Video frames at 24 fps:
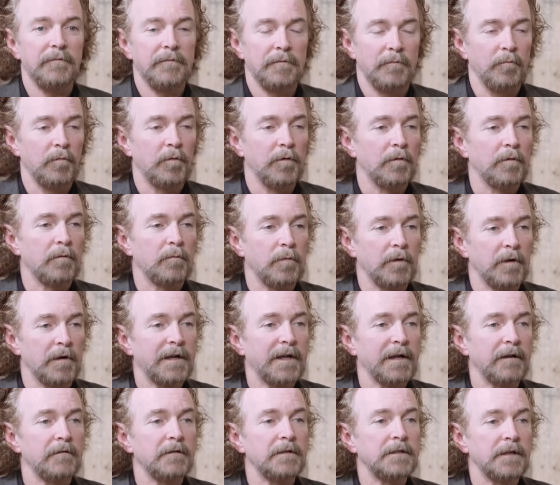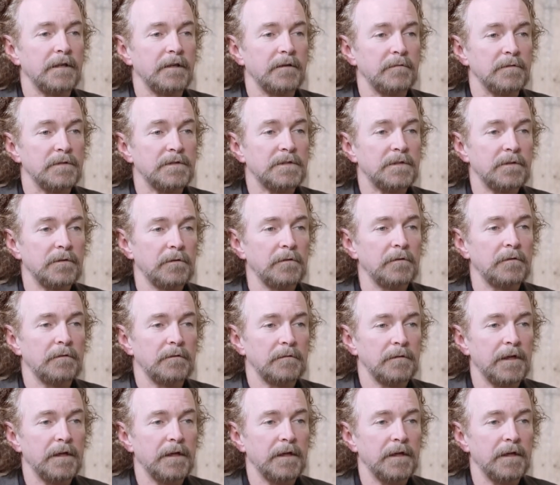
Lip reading: we'll guarantee you a school